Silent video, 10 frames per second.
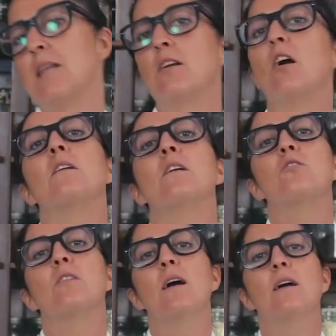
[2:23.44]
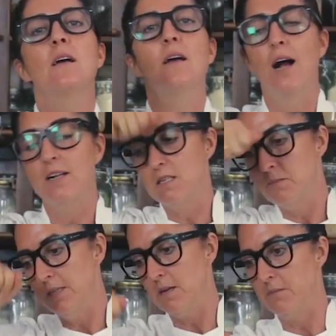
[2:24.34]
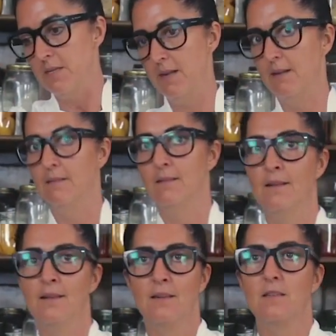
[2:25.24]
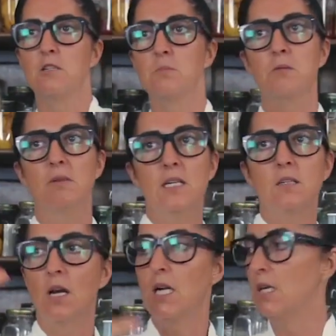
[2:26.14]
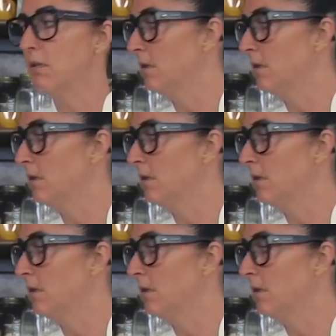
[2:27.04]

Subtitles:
saying coconut sugar, I'd just be dumbed down, because I'd just be reach, coconut